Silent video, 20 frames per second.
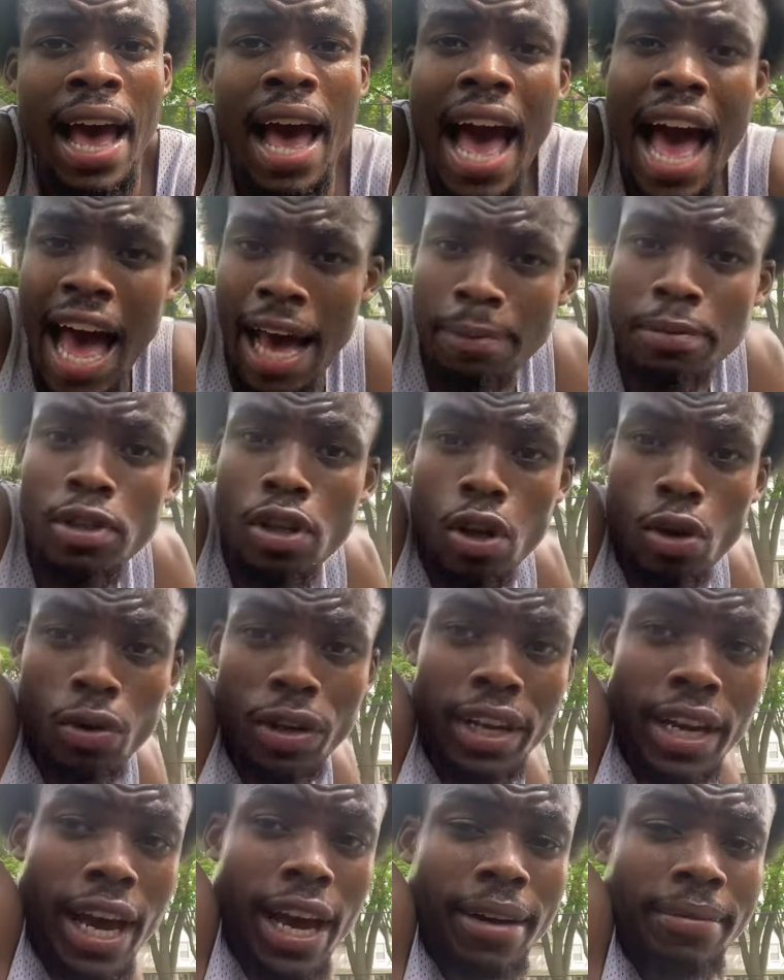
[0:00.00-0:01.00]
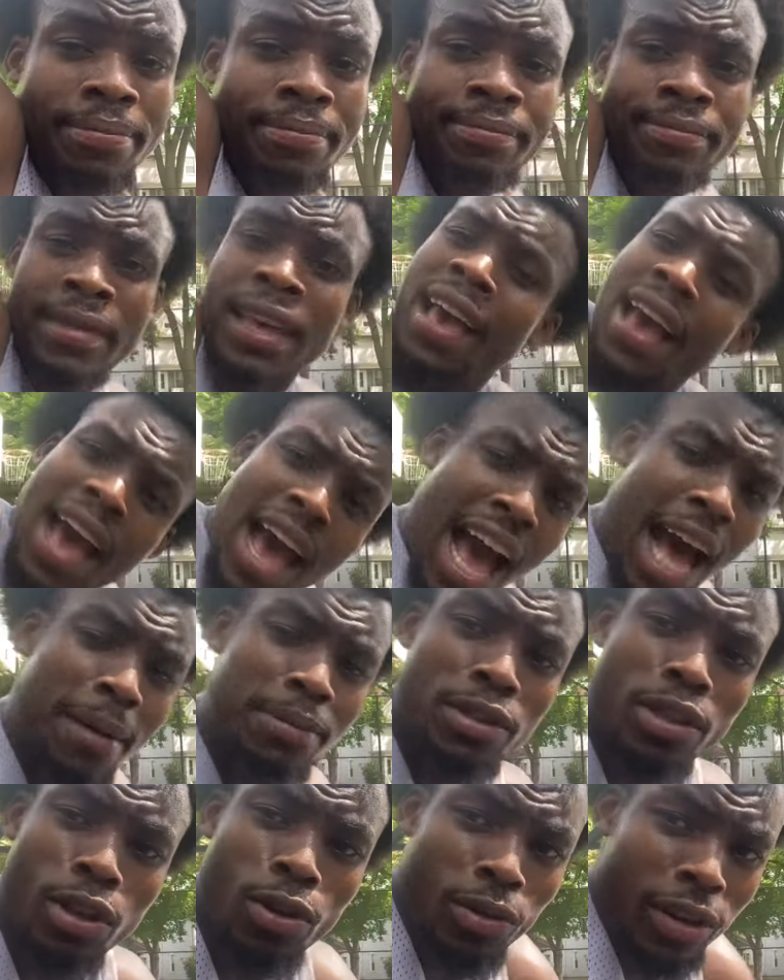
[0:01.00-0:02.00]
Absolutely
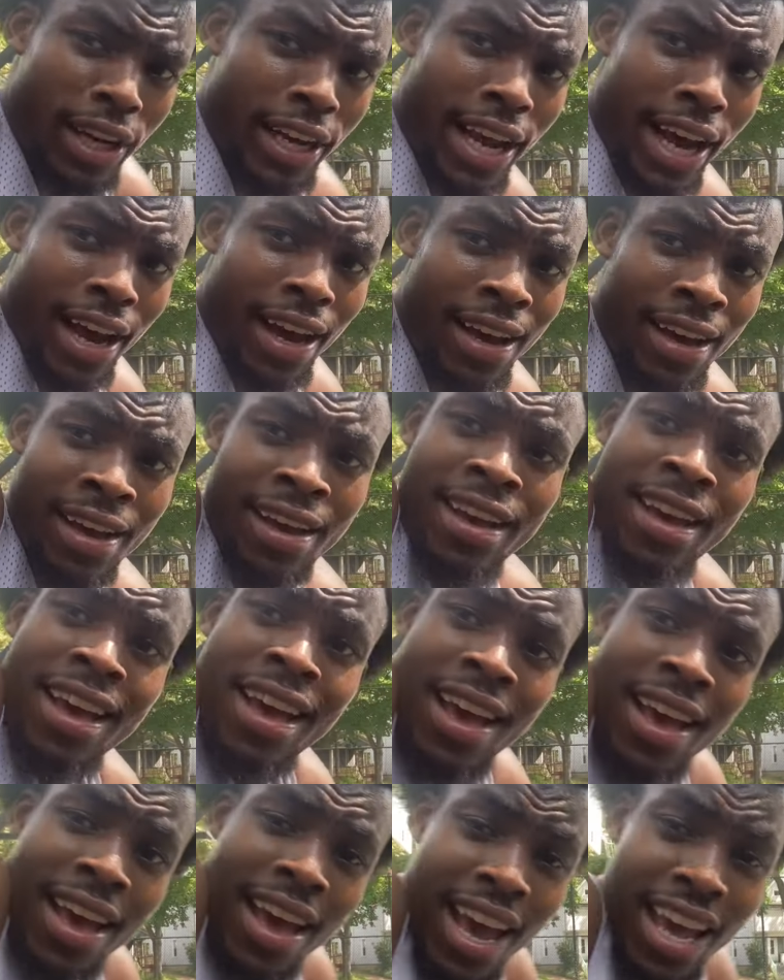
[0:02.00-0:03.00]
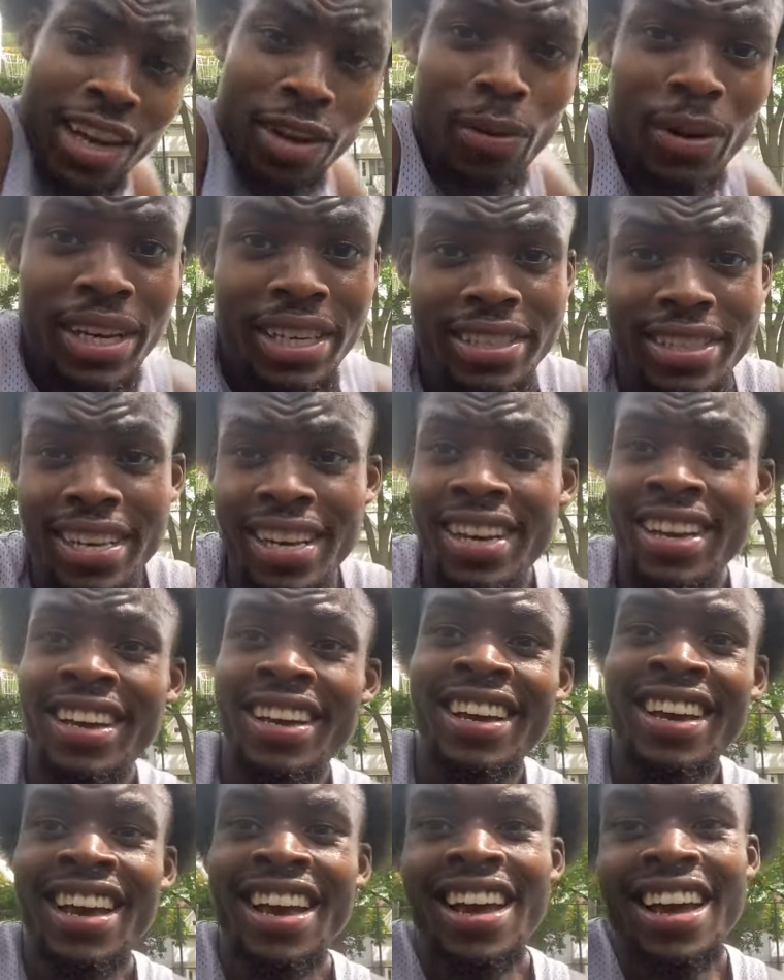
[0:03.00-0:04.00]
not. Anyways,
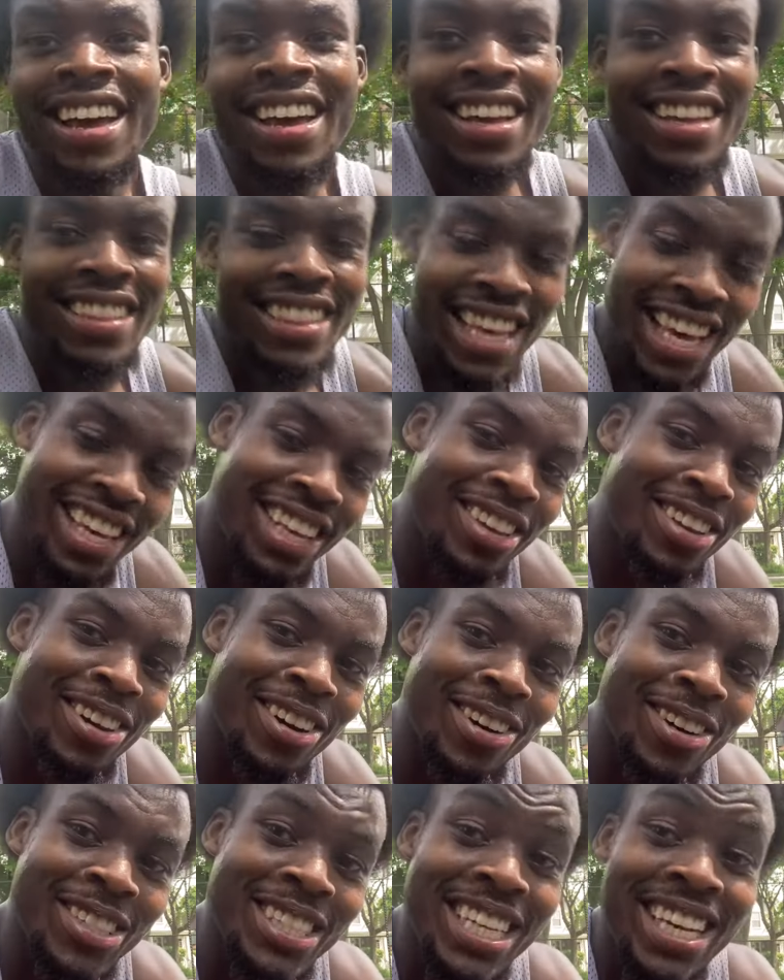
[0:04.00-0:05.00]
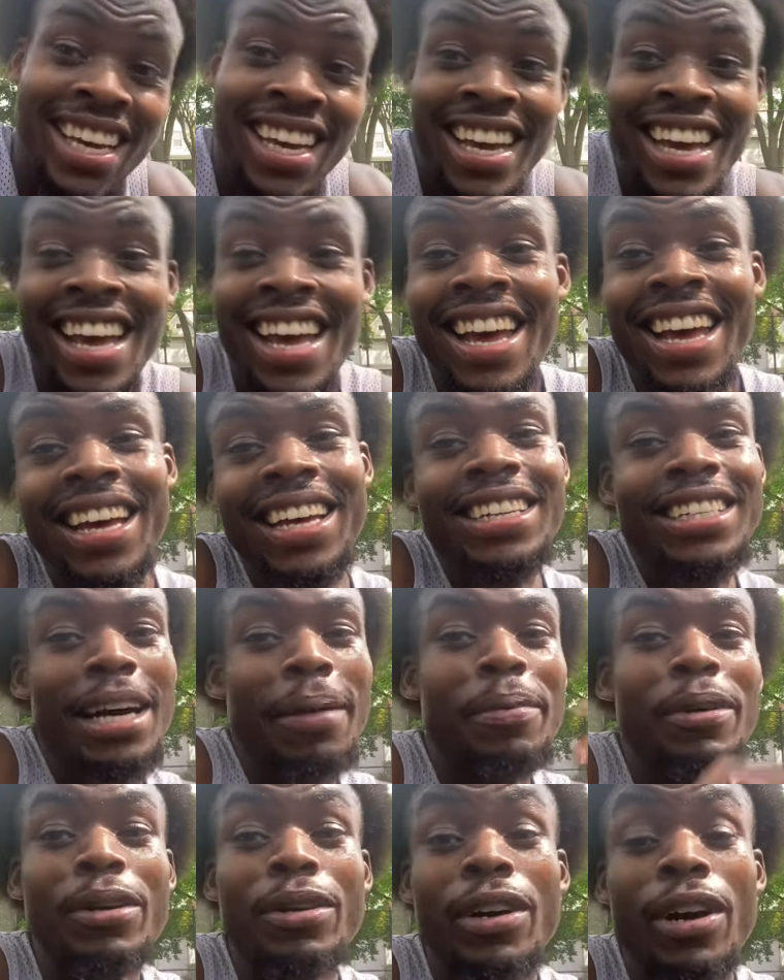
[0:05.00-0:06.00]
thank you, Coach.
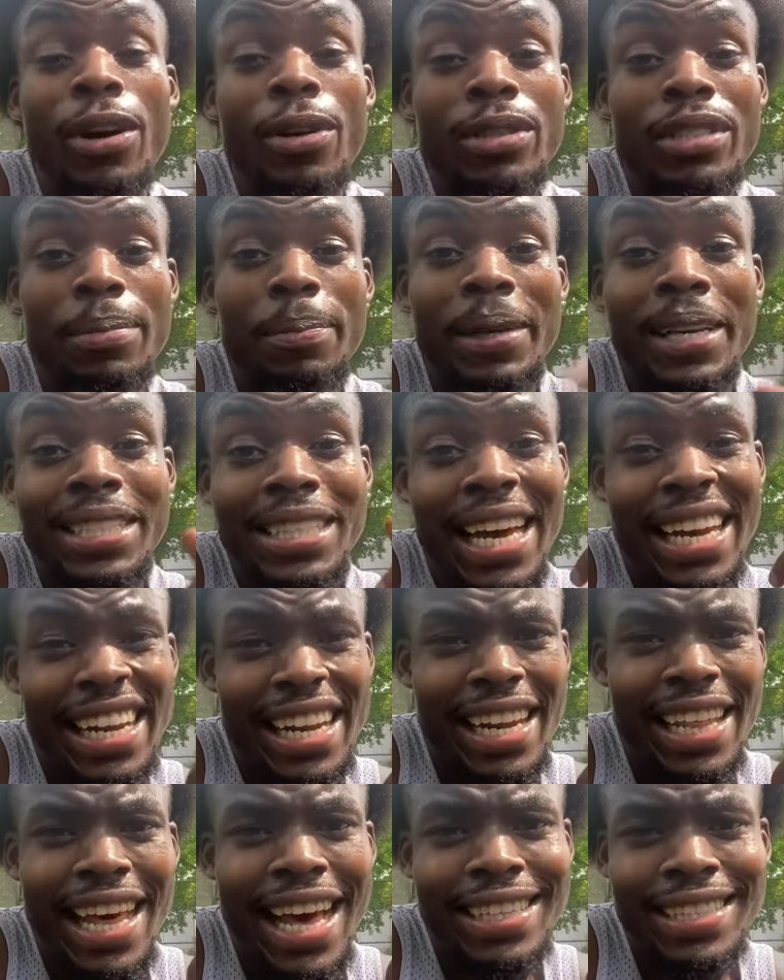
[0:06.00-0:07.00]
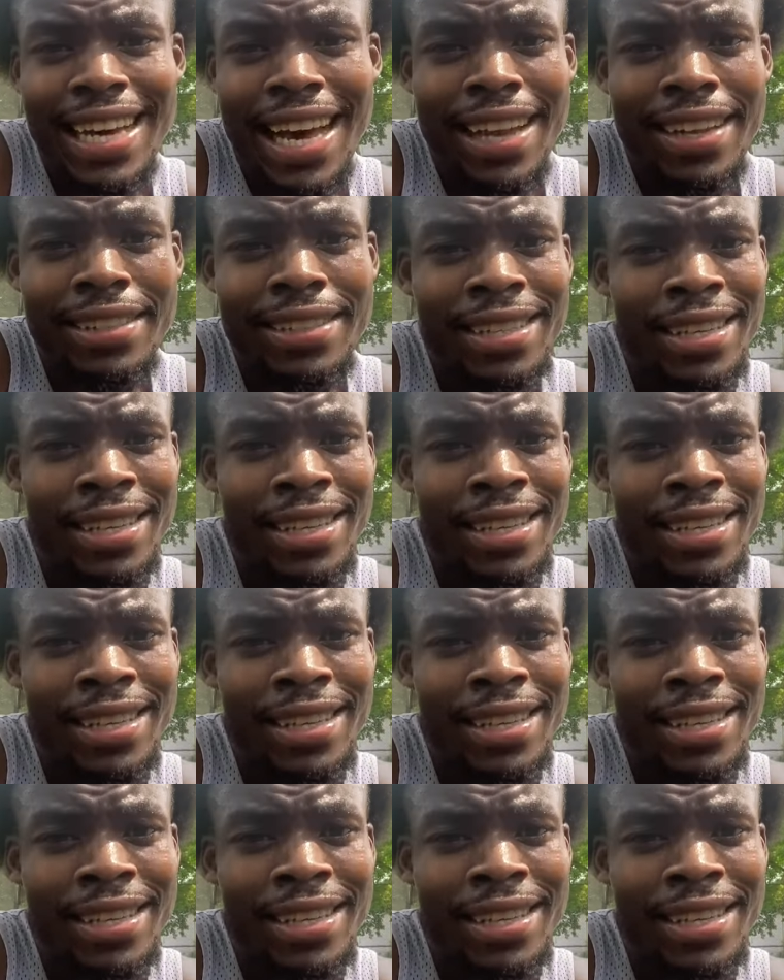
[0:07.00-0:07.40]
W Coach, because I needed that challenge.